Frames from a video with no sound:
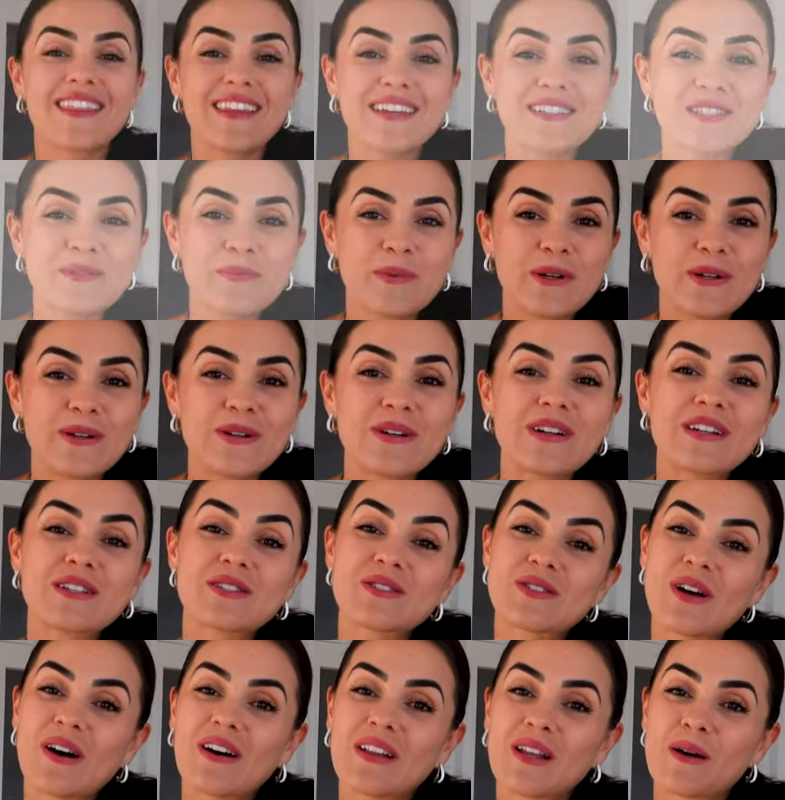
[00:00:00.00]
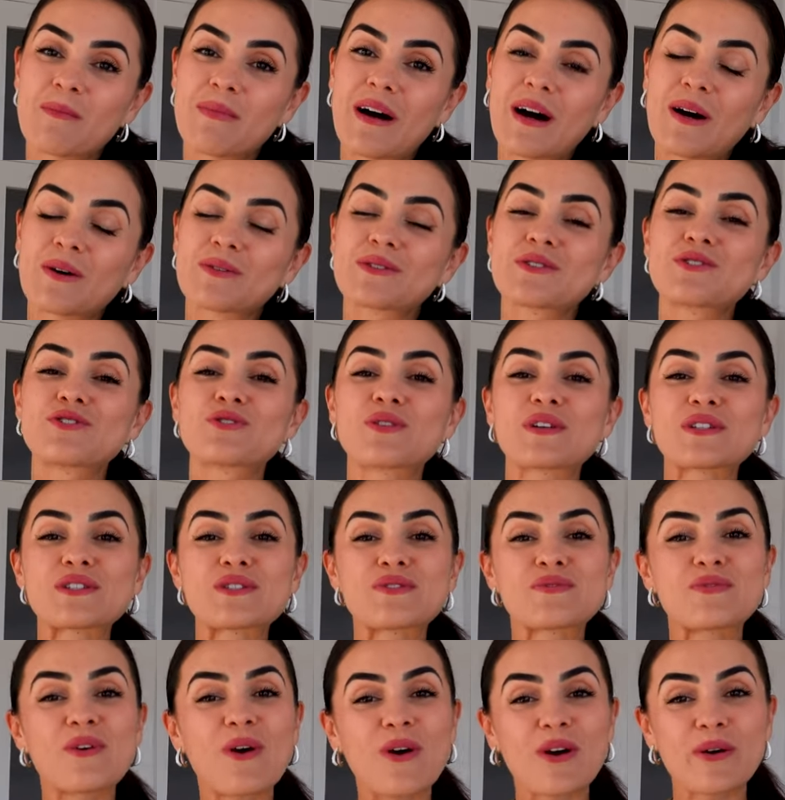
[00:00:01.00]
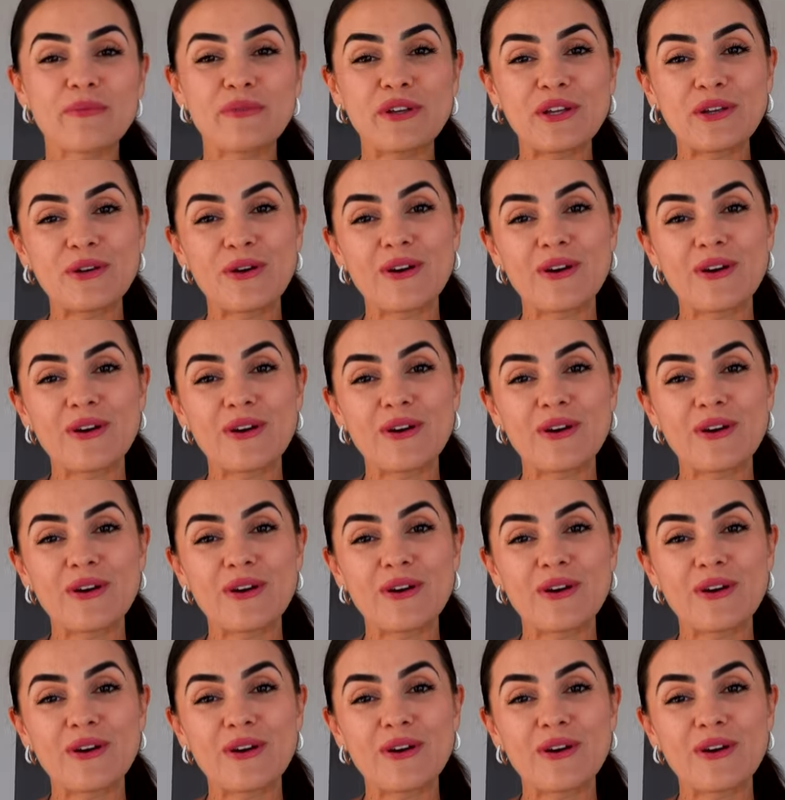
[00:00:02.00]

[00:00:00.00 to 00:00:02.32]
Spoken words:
This book is all about transforming